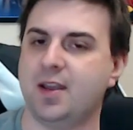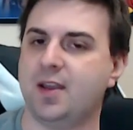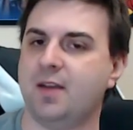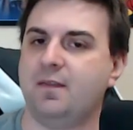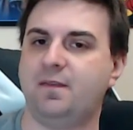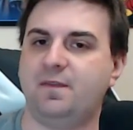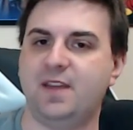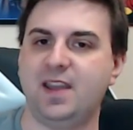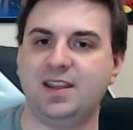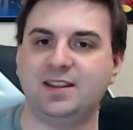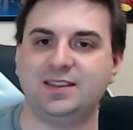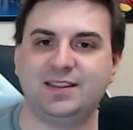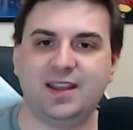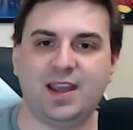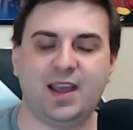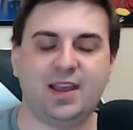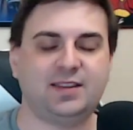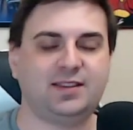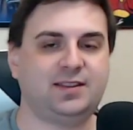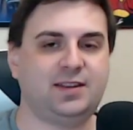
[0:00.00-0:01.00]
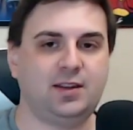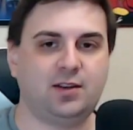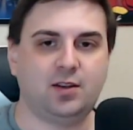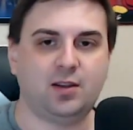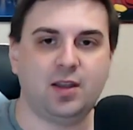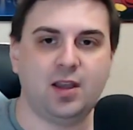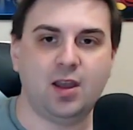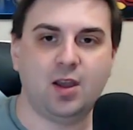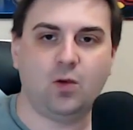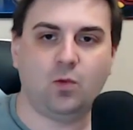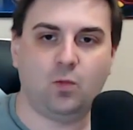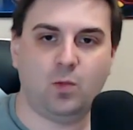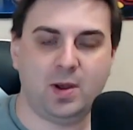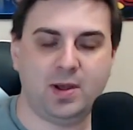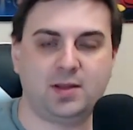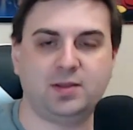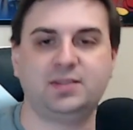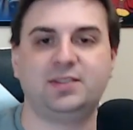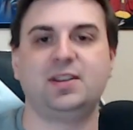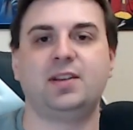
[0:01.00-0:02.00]
Fantastic.
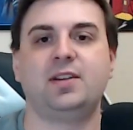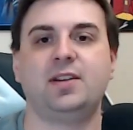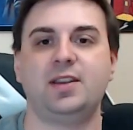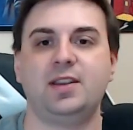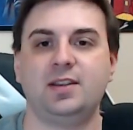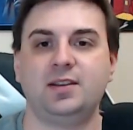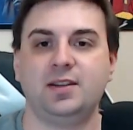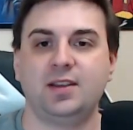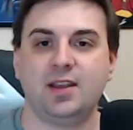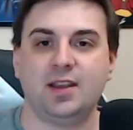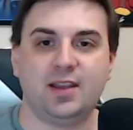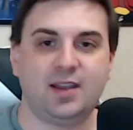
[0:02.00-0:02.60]
Well done.